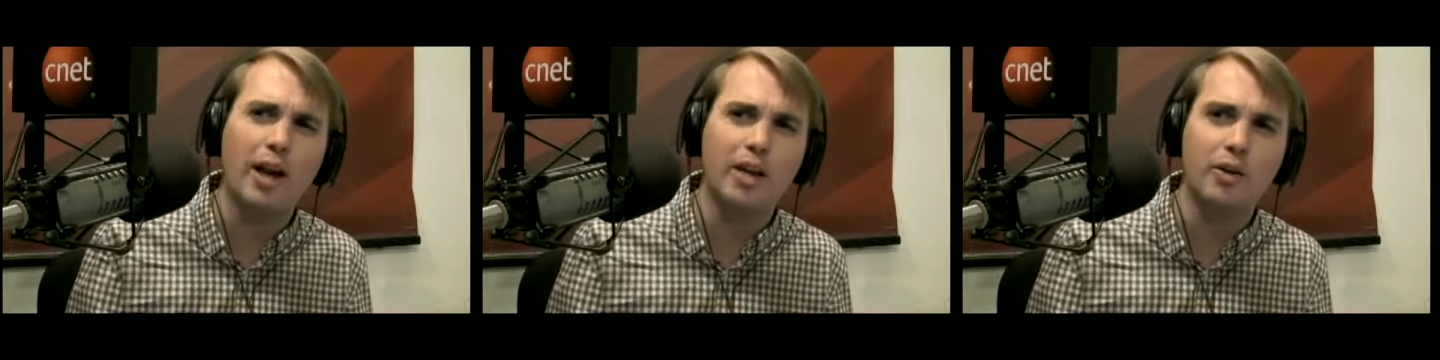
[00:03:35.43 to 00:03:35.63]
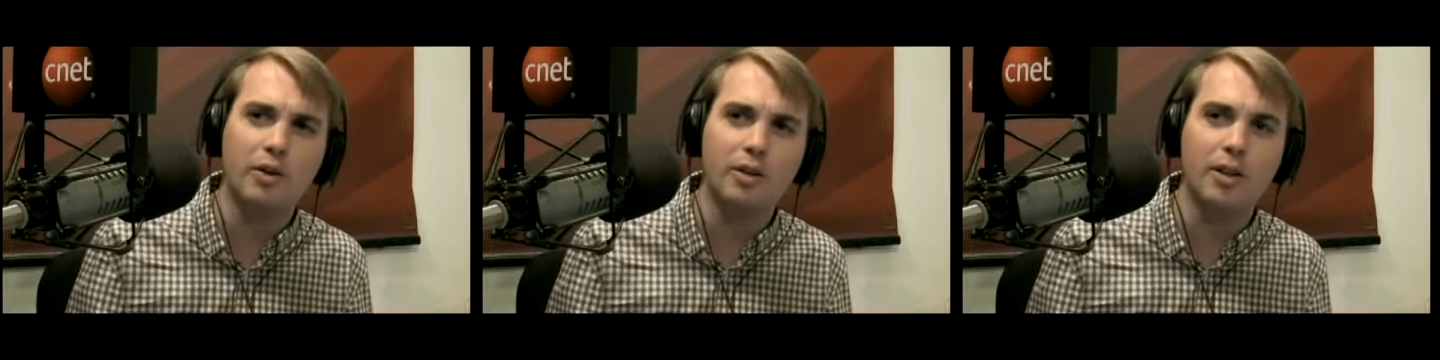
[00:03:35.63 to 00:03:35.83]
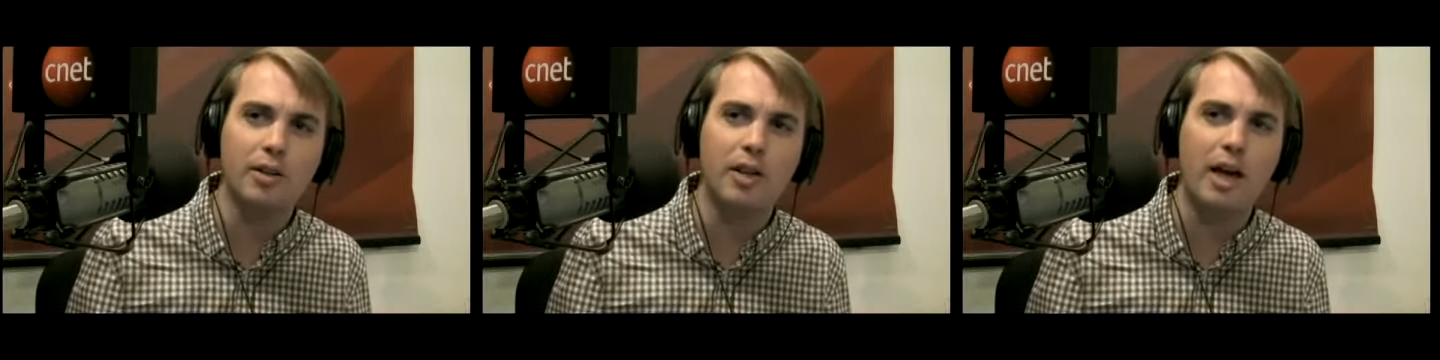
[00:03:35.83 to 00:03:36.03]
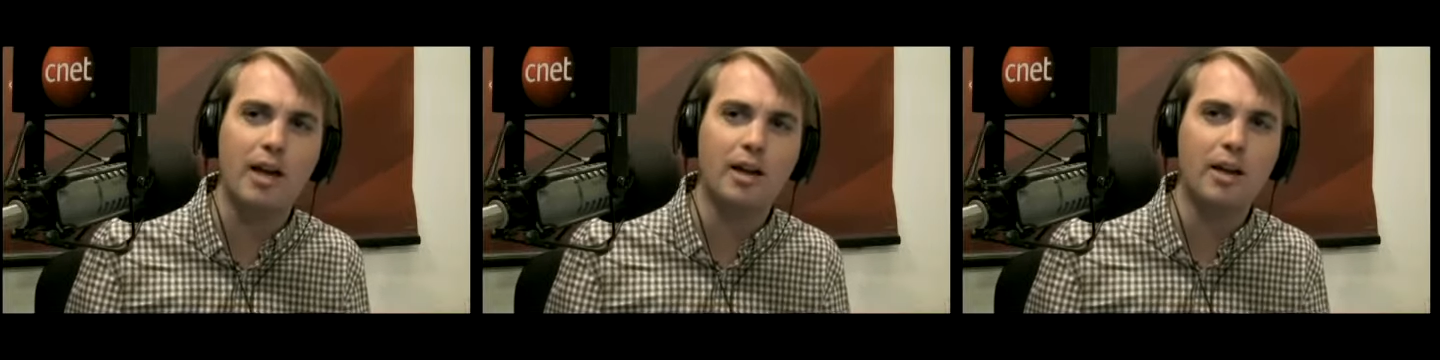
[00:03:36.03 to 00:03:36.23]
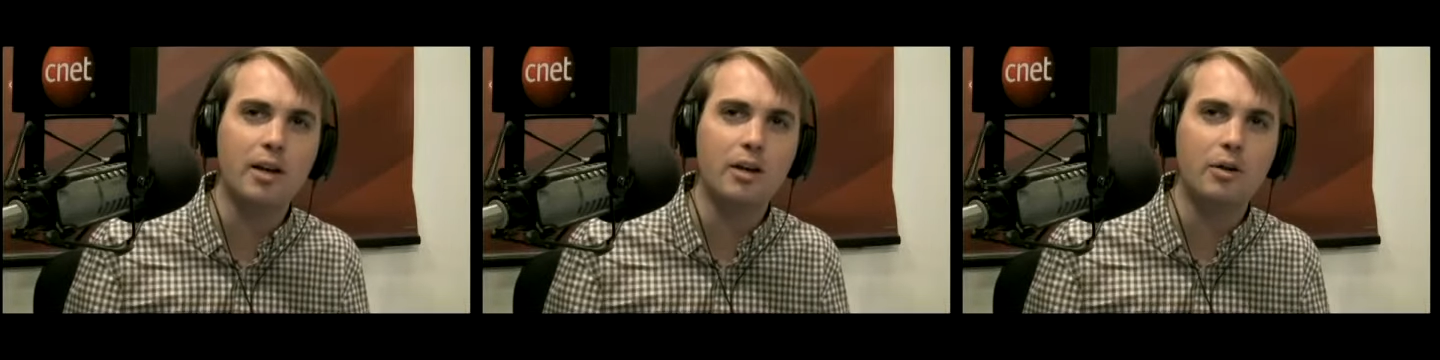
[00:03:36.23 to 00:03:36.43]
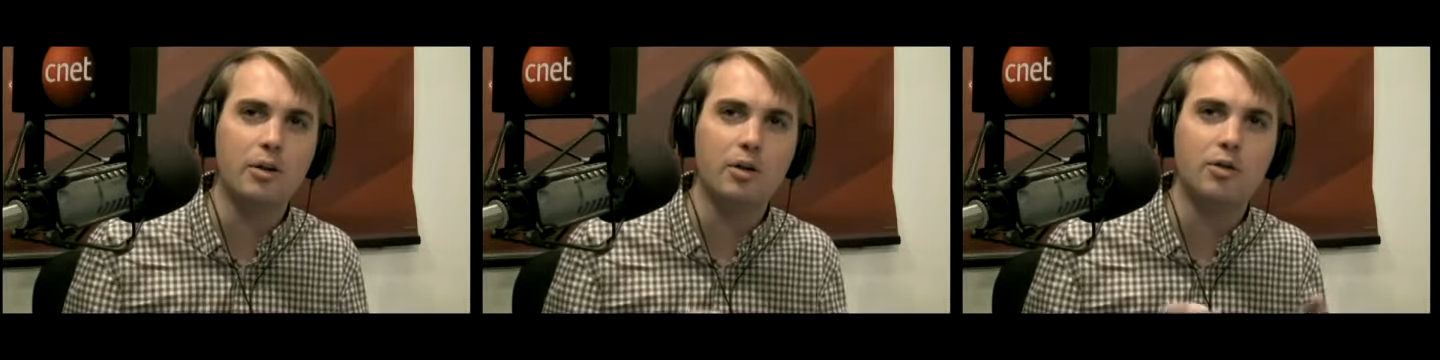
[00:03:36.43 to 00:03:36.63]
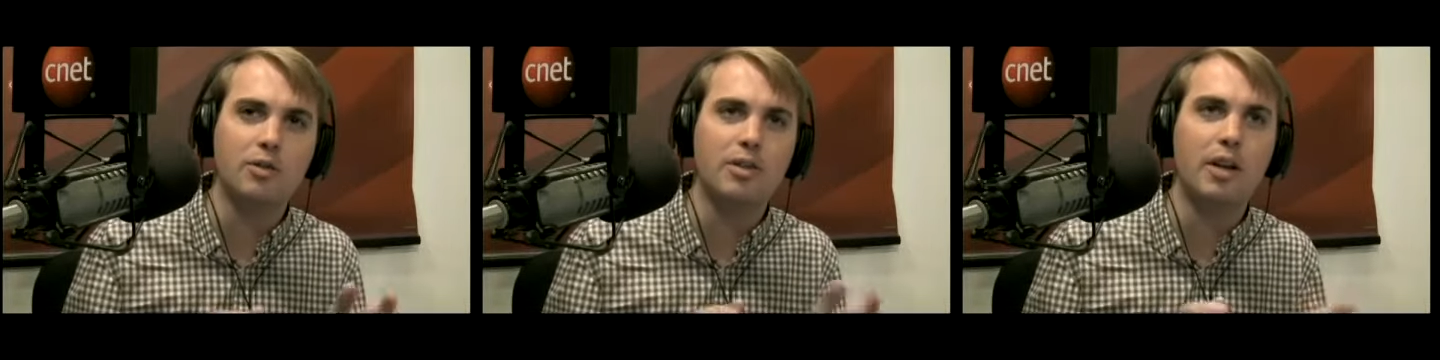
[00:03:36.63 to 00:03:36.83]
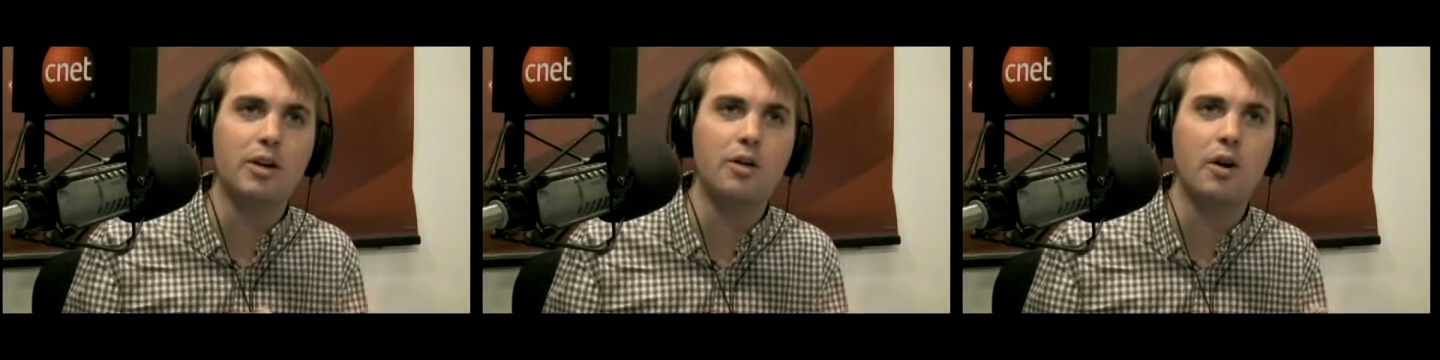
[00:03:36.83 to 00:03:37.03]
accurate than that. You
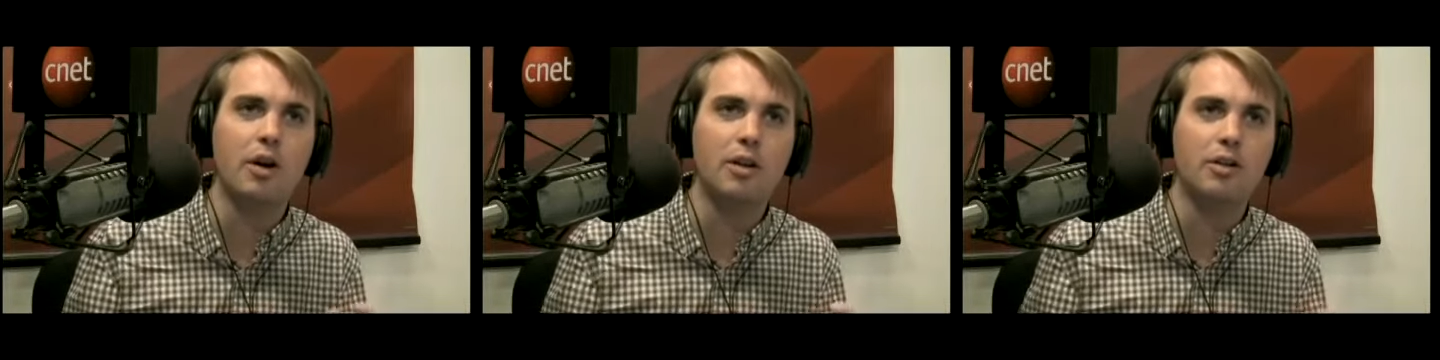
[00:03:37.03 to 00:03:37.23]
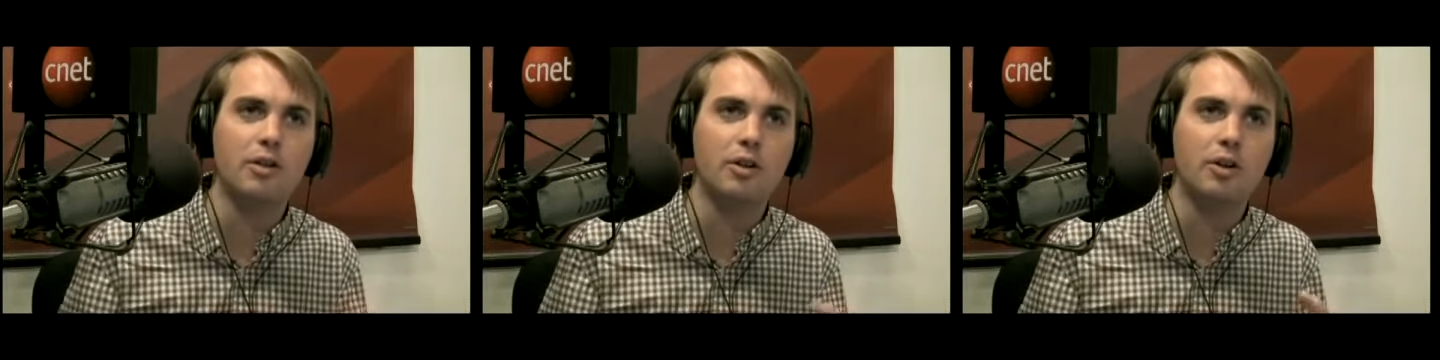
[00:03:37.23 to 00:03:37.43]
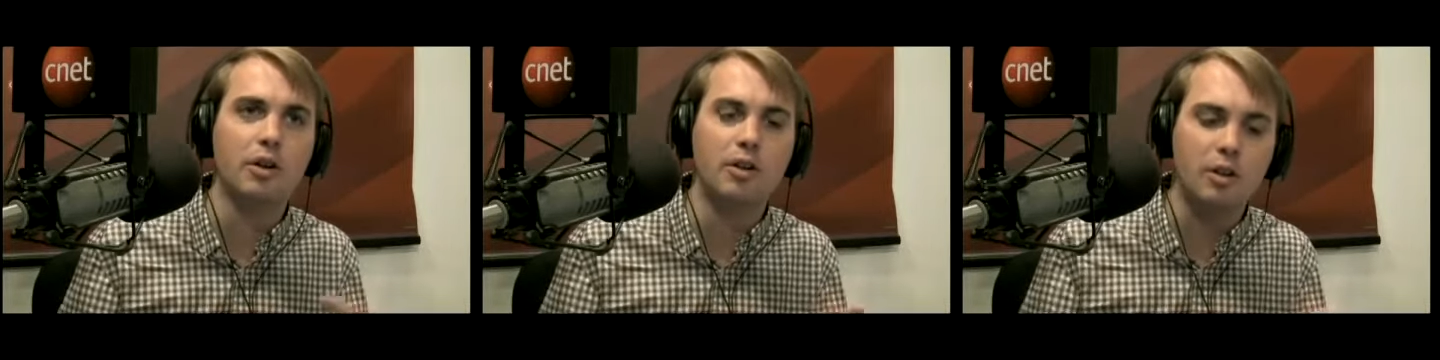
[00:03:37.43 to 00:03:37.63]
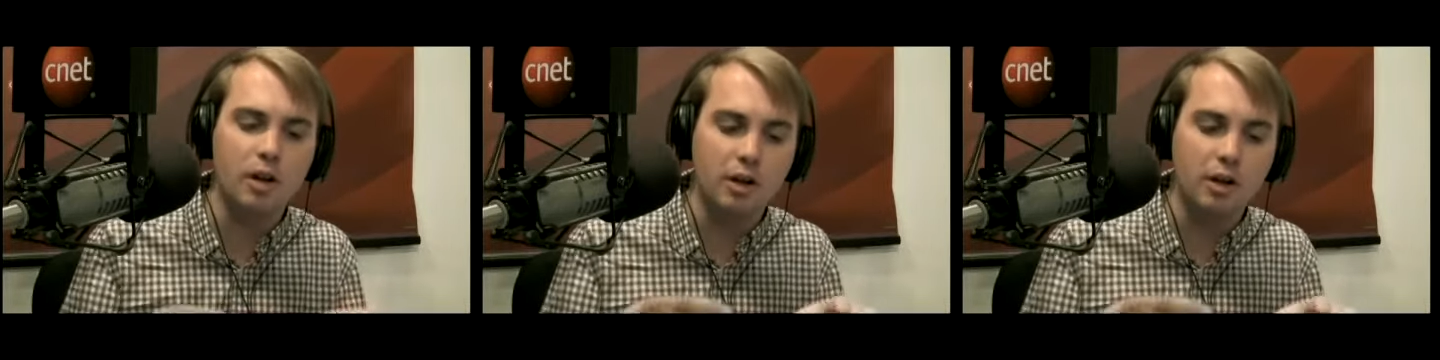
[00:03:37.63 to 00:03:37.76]
couldn't say you're on